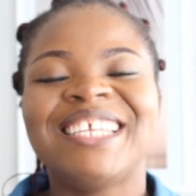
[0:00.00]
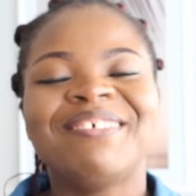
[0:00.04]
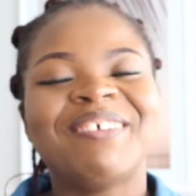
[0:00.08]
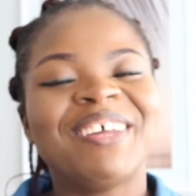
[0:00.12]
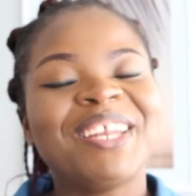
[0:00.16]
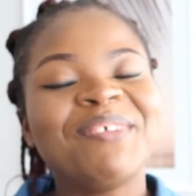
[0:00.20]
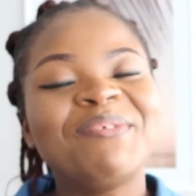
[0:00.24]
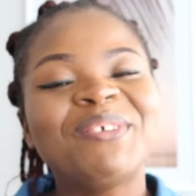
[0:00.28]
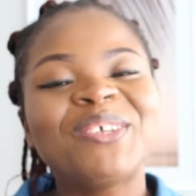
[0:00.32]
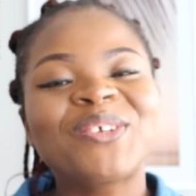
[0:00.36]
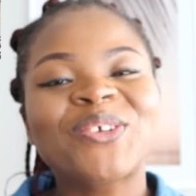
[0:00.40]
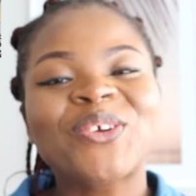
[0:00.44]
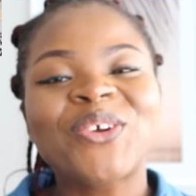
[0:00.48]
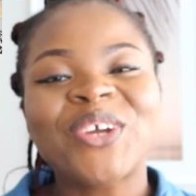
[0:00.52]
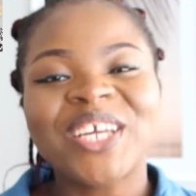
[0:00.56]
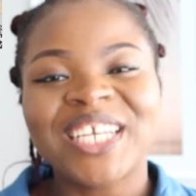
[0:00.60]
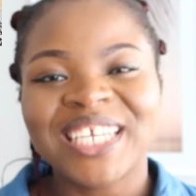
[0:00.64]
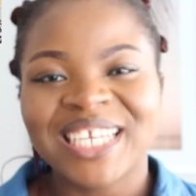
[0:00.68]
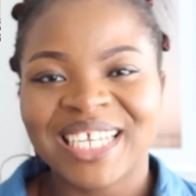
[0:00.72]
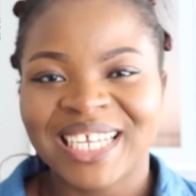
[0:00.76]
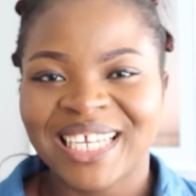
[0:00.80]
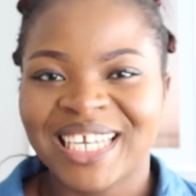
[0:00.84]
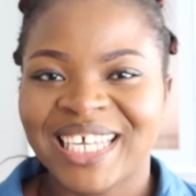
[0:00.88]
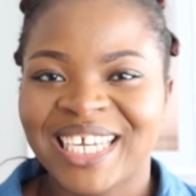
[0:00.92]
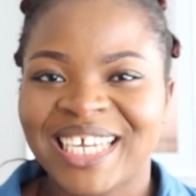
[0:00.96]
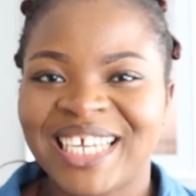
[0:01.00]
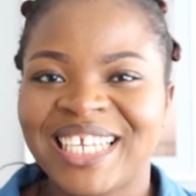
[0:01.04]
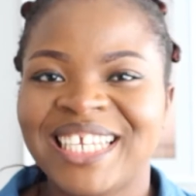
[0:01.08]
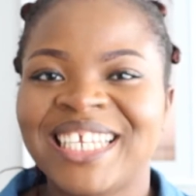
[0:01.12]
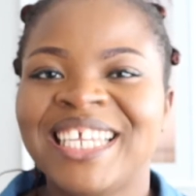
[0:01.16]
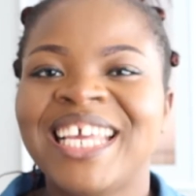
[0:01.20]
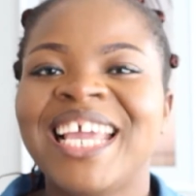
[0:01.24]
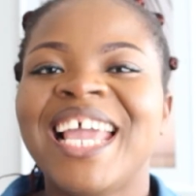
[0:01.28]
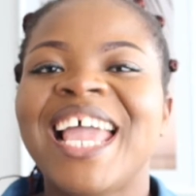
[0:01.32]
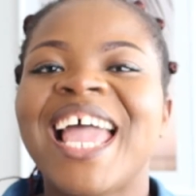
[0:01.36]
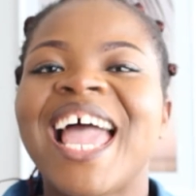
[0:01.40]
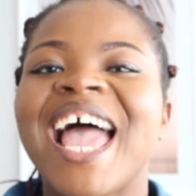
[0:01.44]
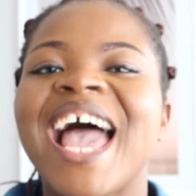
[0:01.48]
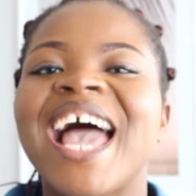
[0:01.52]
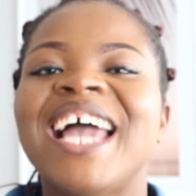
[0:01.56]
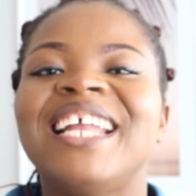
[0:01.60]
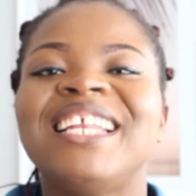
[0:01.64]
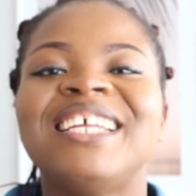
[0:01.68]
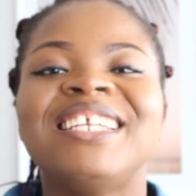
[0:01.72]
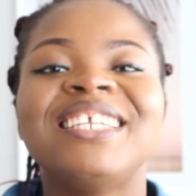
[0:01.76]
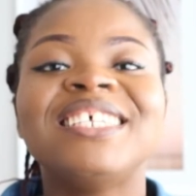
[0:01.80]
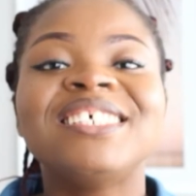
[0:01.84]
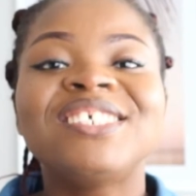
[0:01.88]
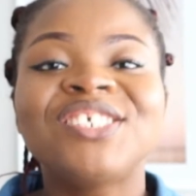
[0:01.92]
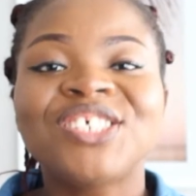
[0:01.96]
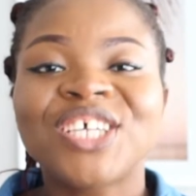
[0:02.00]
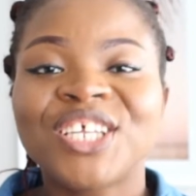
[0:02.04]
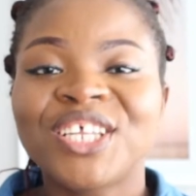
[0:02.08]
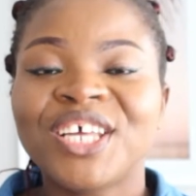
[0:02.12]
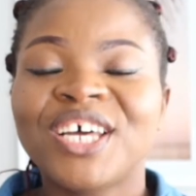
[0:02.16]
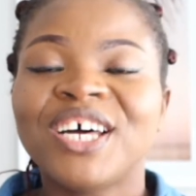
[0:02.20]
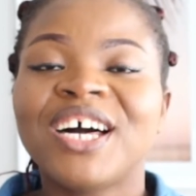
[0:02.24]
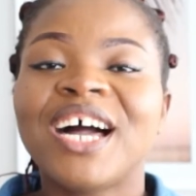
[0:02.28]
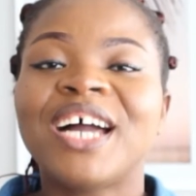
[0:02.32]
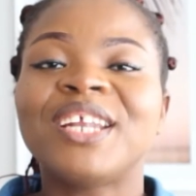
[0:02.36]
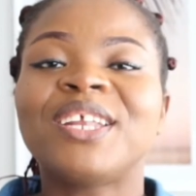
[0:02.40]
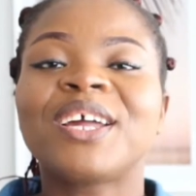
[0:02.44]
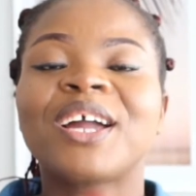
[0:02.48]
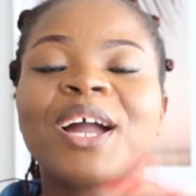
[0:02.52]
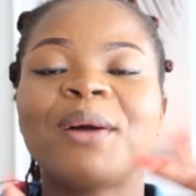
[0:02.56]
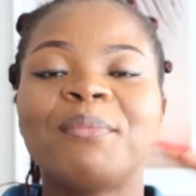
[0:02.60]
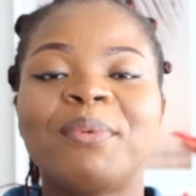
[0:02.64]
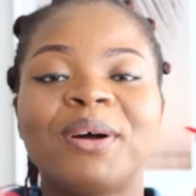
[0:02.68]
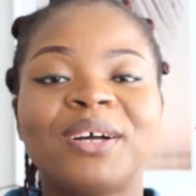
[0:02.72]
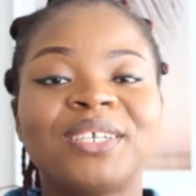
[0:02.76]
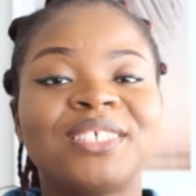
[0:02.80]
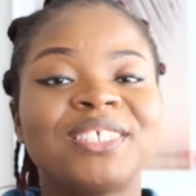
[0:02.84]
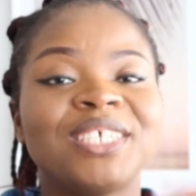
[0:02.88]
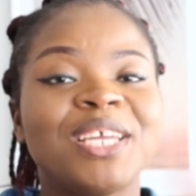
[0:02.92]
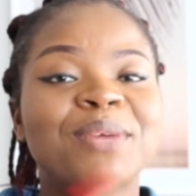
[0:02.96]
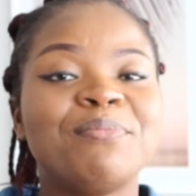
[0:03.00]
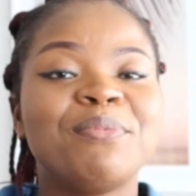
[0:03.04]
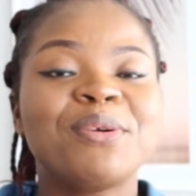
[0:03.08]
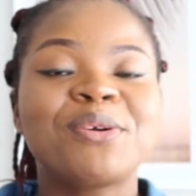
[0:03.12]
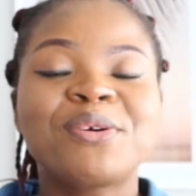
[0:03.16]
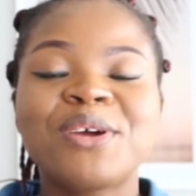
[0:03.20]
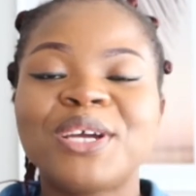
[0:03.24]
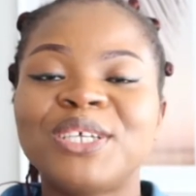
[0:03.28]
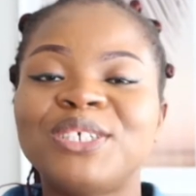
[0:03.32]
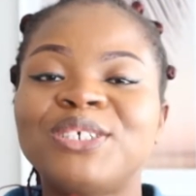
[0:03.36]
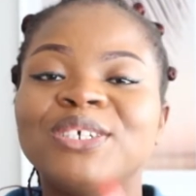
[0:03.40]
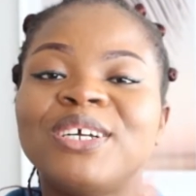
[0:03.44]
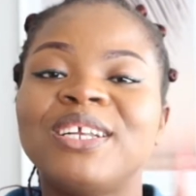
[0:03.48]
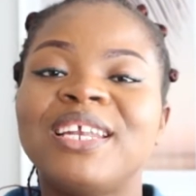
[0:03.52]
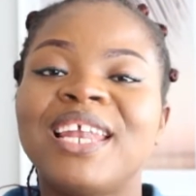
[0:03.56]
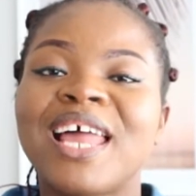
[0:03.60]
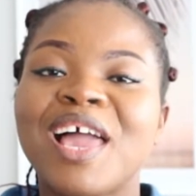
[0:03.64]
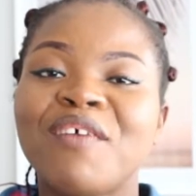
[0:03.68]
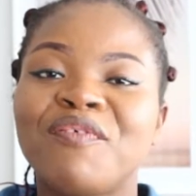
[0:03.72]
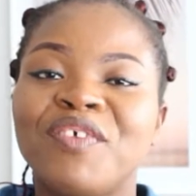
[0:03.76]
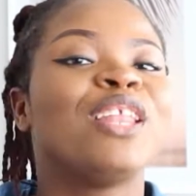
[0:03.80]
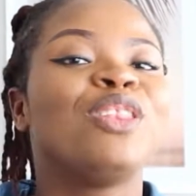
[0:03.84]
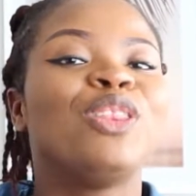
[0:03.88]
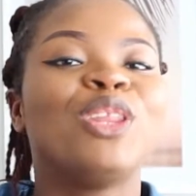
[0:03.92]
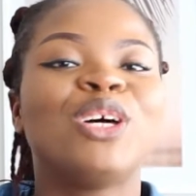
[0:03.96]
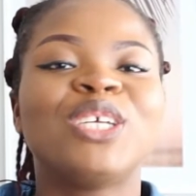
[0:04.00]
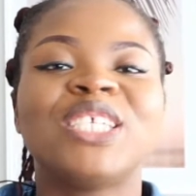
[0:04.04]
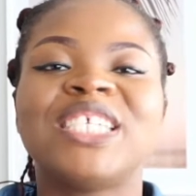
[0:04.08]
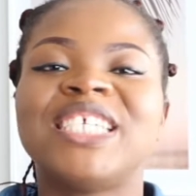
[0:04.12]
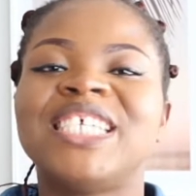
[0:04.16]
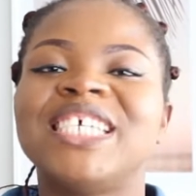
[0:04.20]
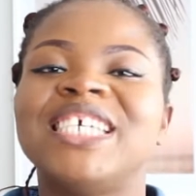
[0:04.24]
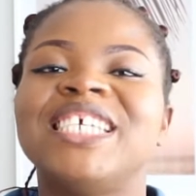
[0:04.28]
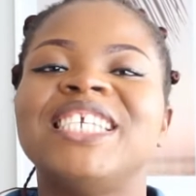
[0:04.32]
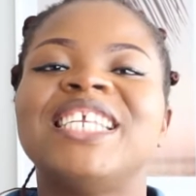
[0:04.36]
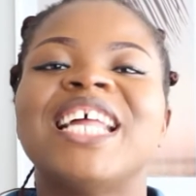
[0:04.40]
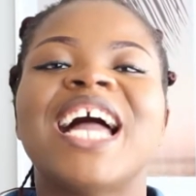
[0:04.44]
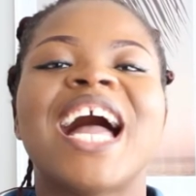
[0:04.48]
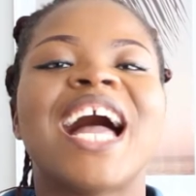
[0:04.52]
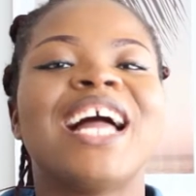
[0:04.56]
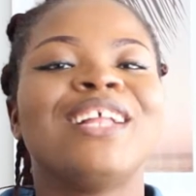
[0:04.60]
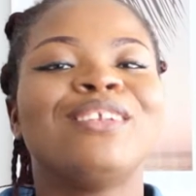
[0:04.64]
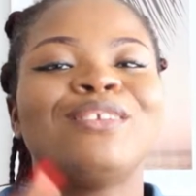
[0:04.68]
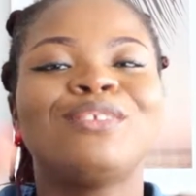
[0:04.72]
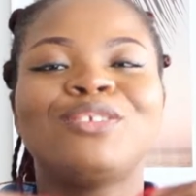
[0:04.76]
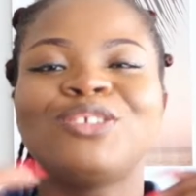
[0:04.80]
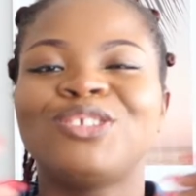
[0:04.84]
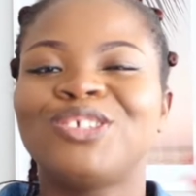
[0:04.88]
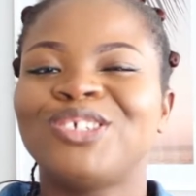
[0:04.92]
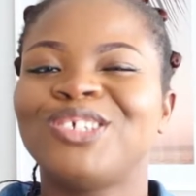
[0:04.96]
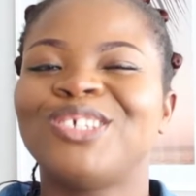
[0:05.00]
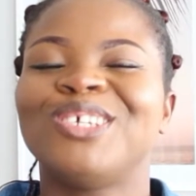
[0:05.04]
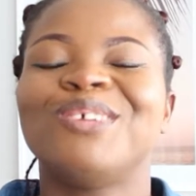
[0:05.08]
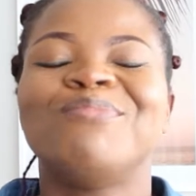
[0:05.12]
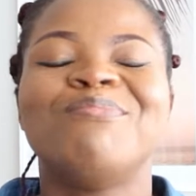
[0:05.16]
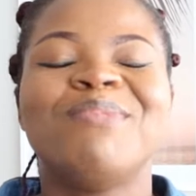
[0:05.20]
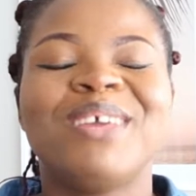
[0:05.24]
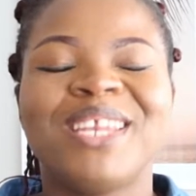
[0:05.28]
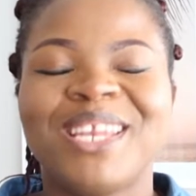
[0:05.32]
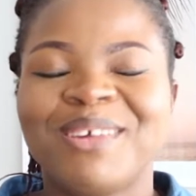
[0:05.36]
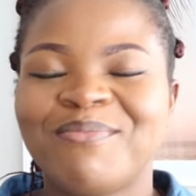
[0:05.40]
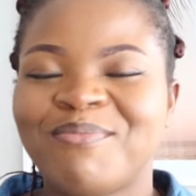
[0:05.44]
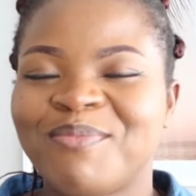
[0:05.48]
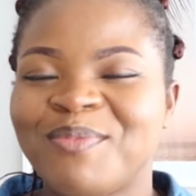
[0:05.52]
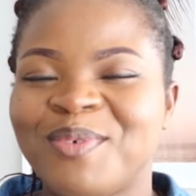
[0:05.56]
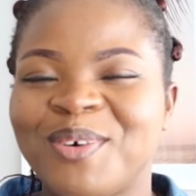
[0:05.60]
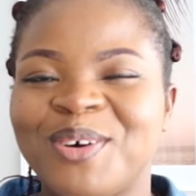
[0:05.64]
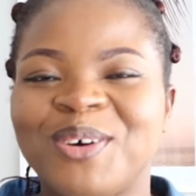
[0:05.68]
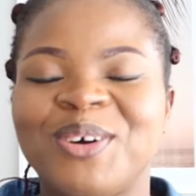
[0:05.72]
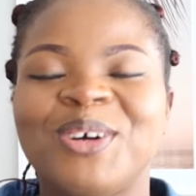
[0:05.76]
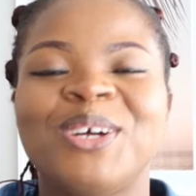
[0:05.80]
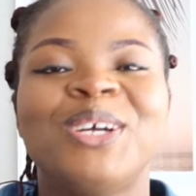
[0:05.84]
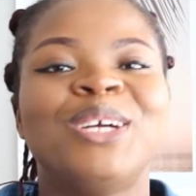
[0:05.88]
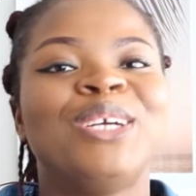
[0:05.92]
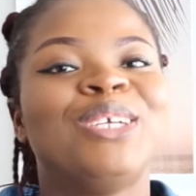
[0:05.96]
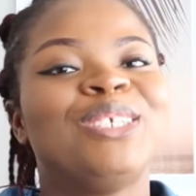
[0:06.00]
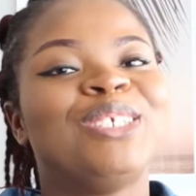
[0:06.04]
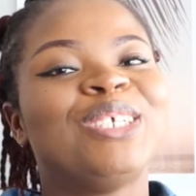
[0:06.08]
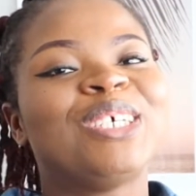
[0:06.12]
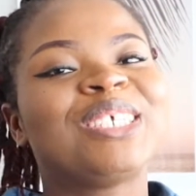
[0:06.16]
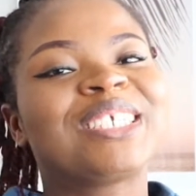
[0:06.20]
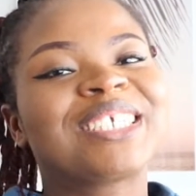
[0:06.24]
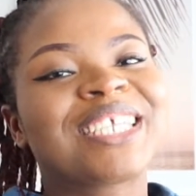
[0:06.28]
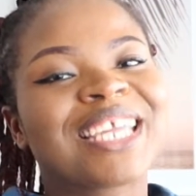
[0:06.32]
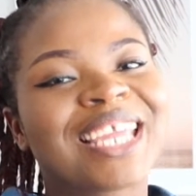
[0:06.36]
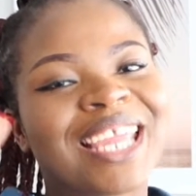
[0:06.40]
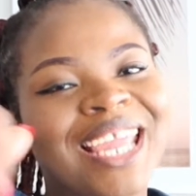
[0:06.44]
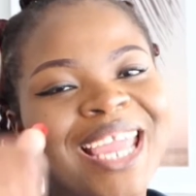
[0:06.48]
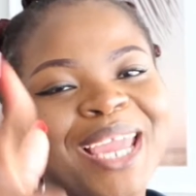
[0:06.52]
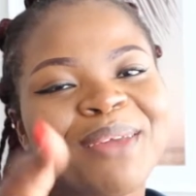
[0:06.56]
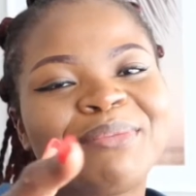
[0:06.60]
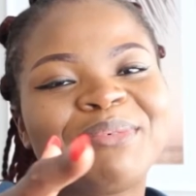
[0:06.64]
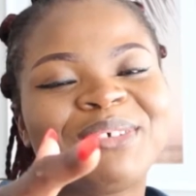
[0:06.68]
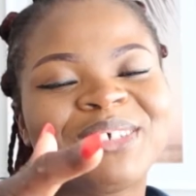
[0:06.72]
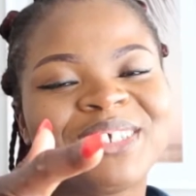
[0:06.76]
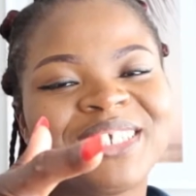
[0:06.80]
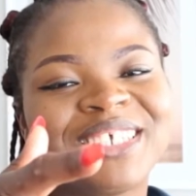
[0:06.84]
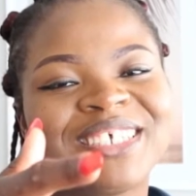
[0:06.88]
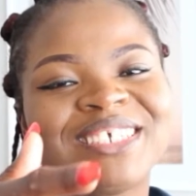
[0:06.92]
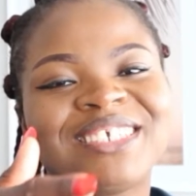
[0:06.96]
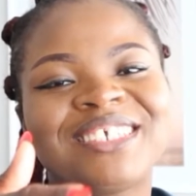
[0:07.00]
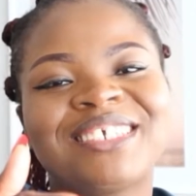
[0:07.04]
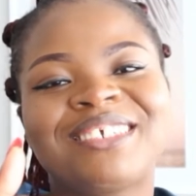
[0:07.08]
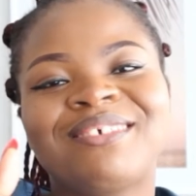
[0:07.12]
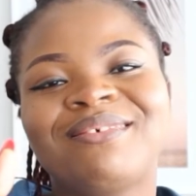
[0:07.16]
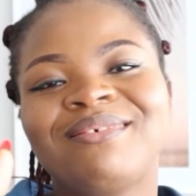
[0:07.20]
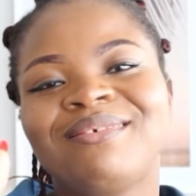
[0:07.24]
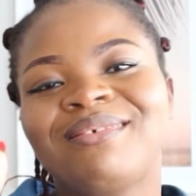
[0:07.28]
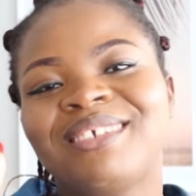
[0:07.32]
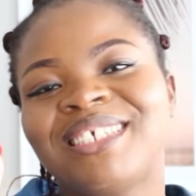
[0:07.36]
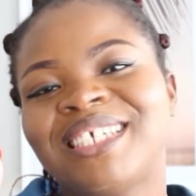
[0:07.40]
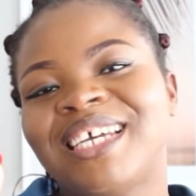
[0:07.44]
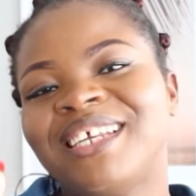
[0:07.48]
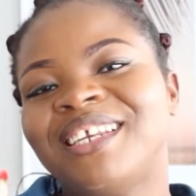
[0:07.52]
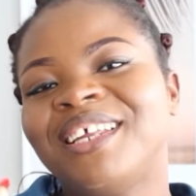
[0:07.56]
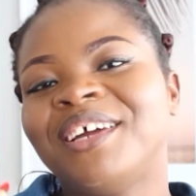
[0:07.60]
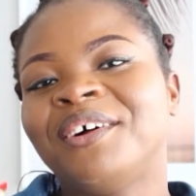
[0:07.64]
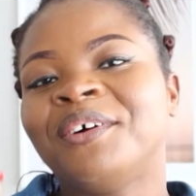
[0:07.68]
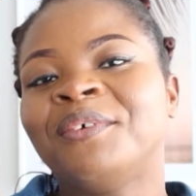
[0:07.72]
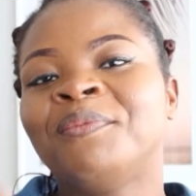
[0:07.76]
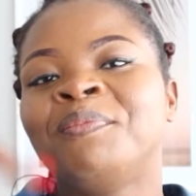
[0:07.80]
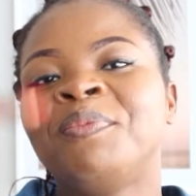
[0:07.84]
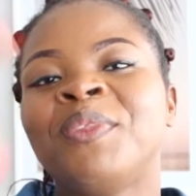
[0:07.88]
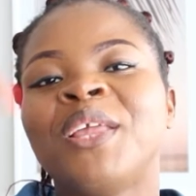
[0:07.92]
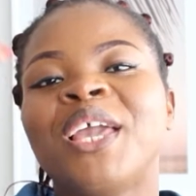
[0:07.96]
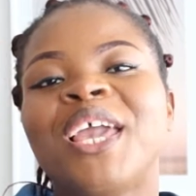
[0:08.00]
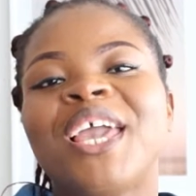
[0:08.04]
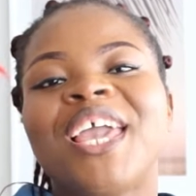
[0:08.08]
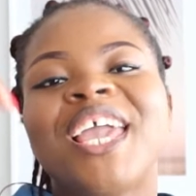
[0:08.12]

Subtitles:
My name is Queen Delene, and in this channel I talk about immigration, life and nursing, and so many more. Just keep to this channel.